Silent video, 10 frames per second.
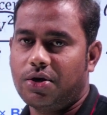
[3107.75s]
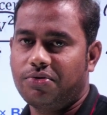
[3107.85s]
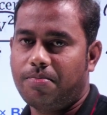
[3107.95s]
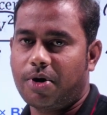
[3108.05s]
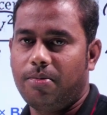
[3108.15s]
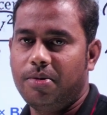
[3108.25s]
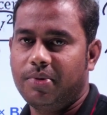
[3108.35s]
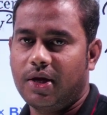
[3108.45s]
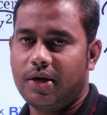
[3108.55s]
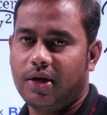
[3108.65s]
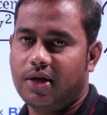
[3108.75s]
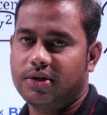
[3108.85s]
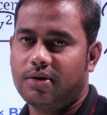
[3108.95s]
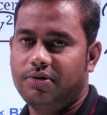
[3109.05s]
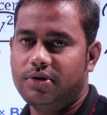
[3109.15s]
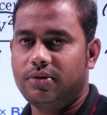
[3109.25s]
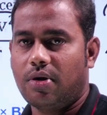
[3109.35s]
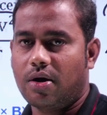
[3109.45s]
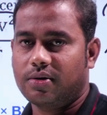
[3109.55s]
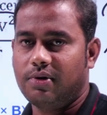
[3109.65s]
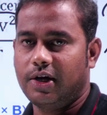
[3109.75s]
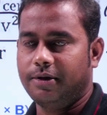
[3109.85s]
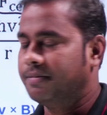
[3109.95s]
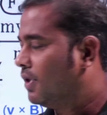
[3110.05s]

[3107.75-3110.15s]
of the problem here in case of this arc welding.